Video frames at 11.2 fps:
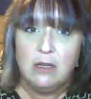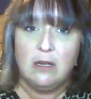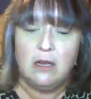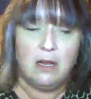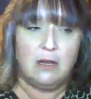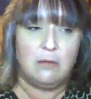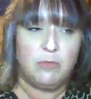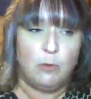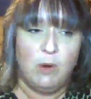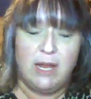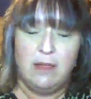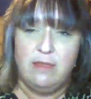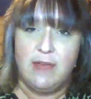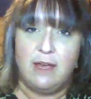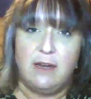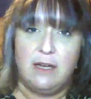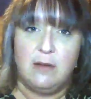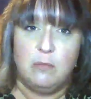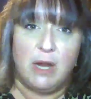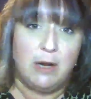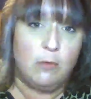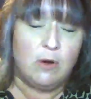The way that it
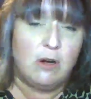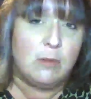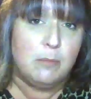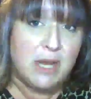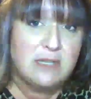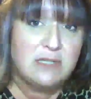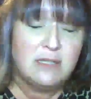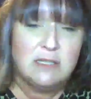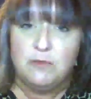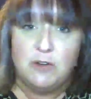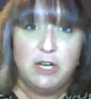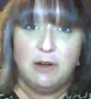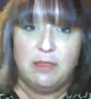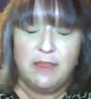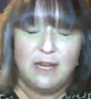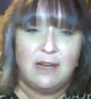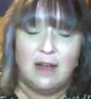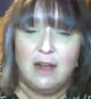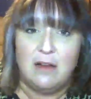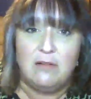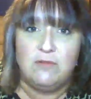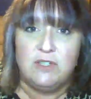might work best is for you to think
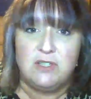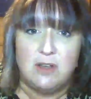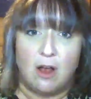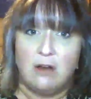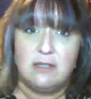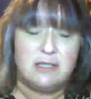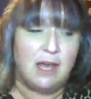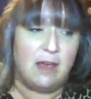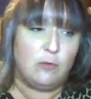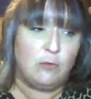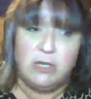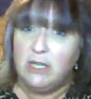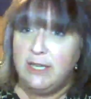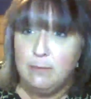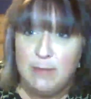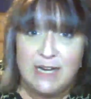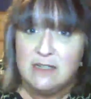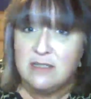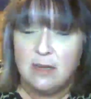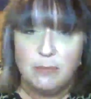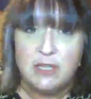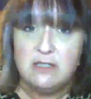of songs that really mean
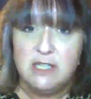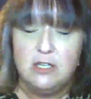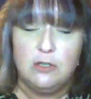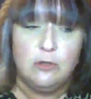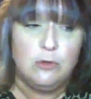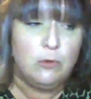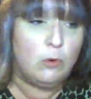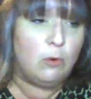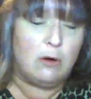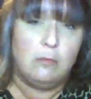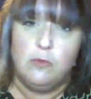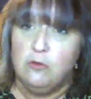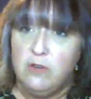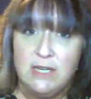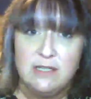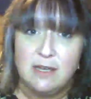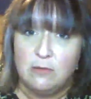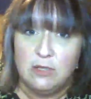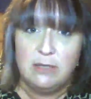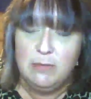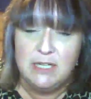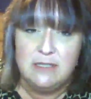something to you, or movies that
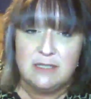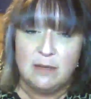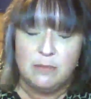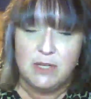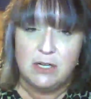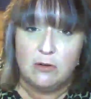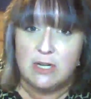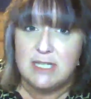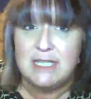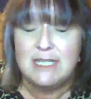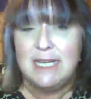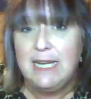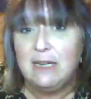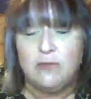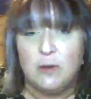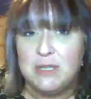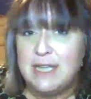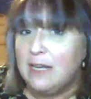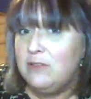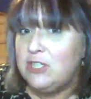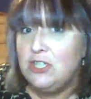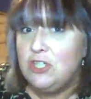really mean something, or a scene from a
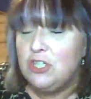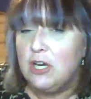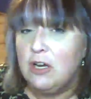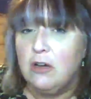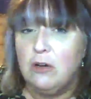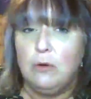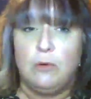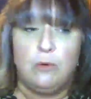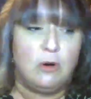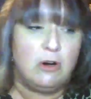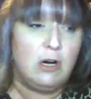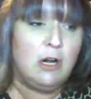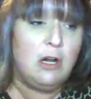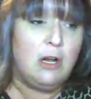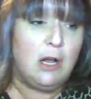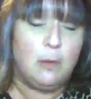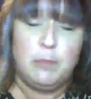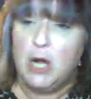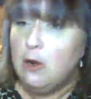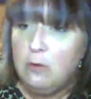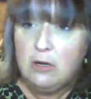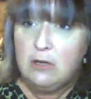television show, or a
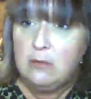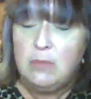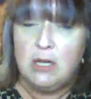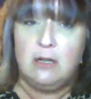poem,